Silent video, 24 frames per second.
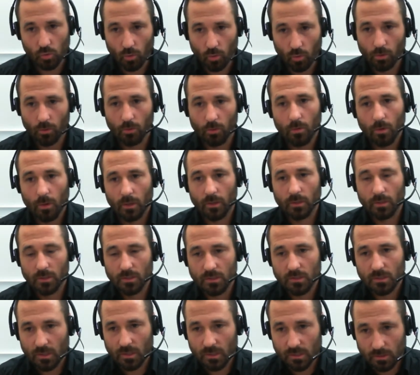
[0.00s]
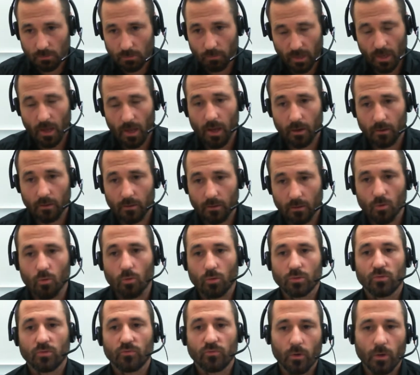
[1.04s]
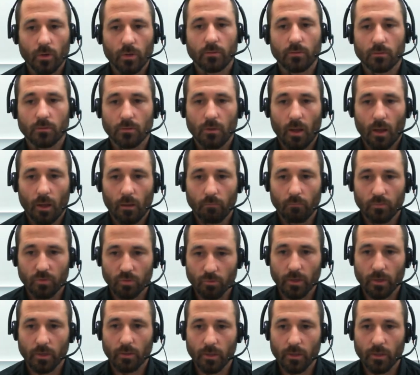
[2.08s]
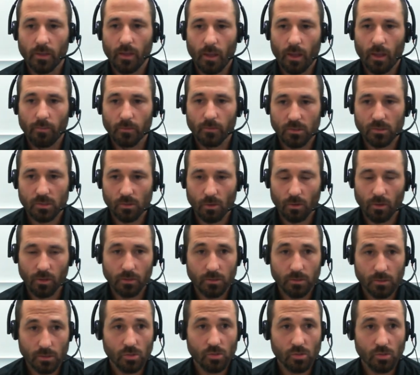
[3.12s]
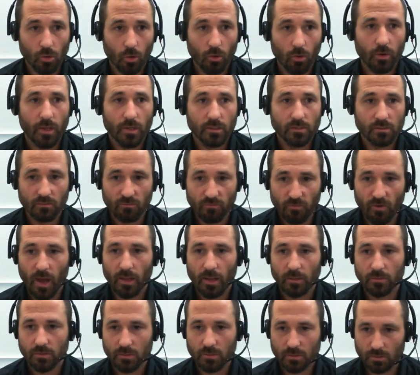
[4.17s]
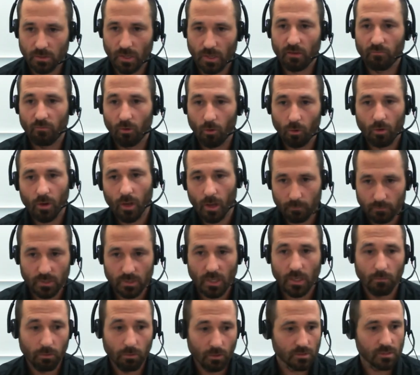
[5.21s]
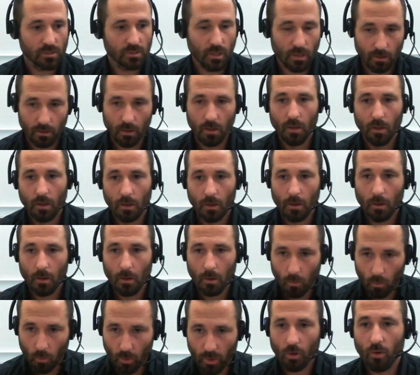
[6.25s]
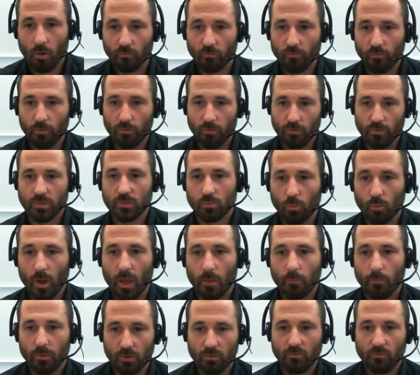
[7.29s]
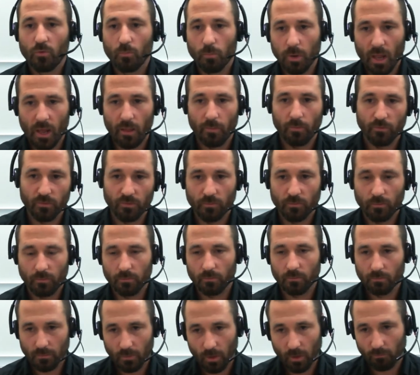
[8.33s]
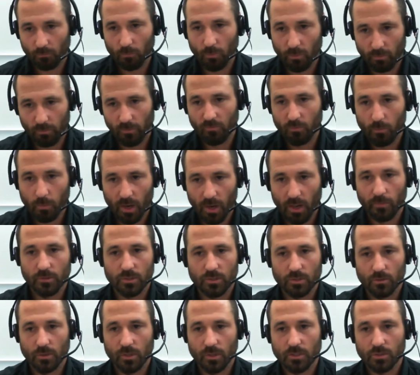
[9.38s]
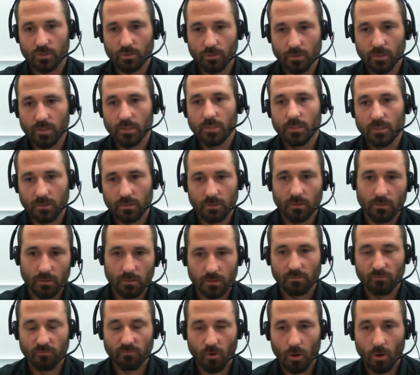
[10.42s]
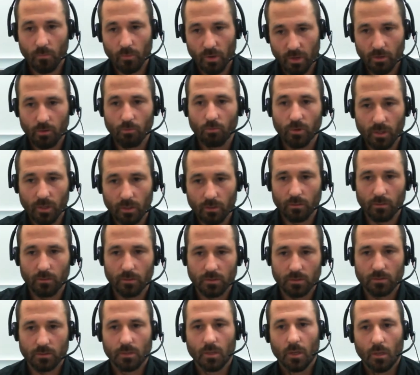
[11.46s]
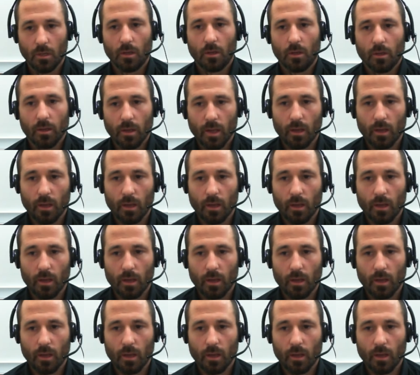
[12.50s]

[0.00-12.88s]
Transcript: Soil it's a bit harder to quantify directly, and the science is not as advanced to have a look-up table and say we're confident this will happen if you plant this. If you plant these trees in this environment, you will get this